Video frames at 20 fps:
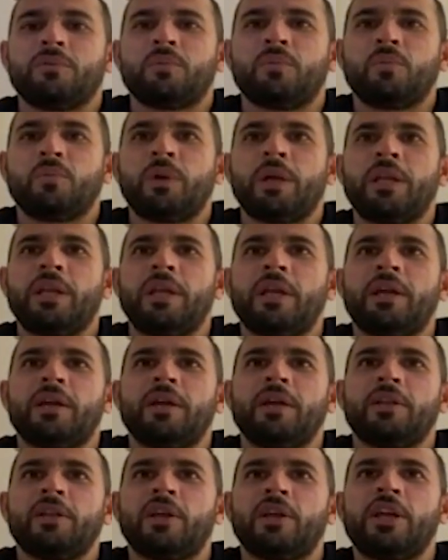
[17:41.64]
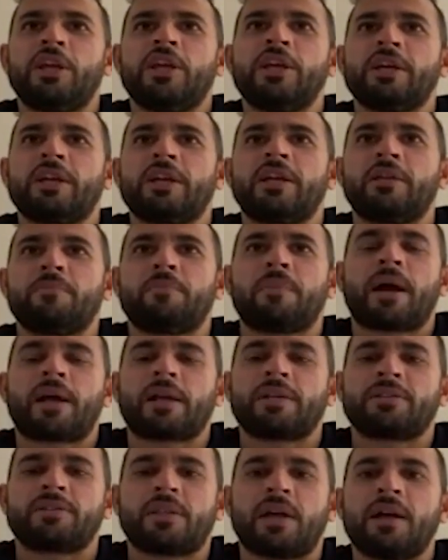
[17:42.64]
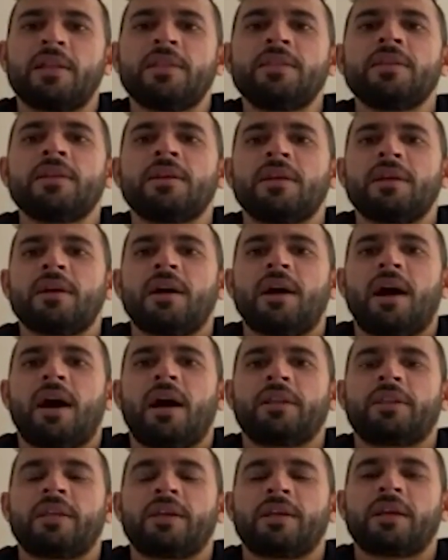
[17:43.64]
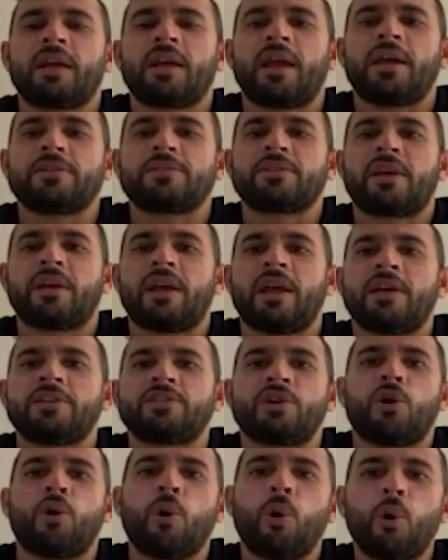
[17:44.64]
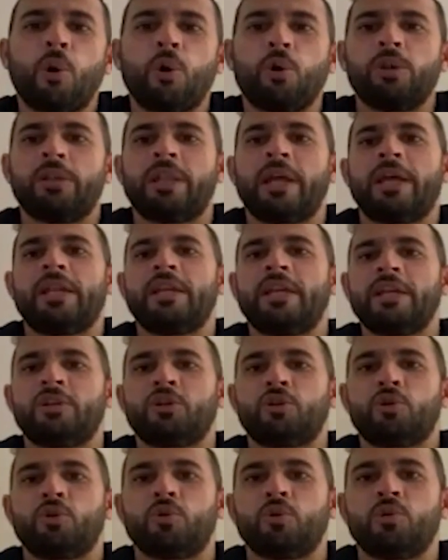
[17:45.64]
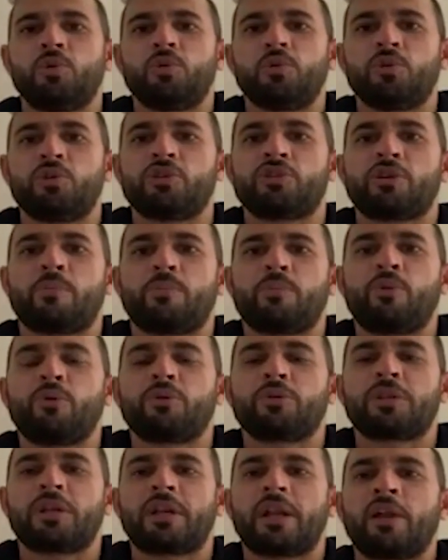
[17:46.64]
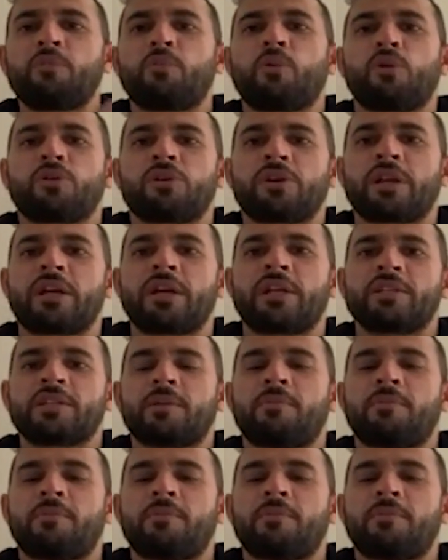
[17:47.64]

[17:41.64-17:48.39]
we need here in Pakistan, I think as a whole, they need to support the red ball cricket.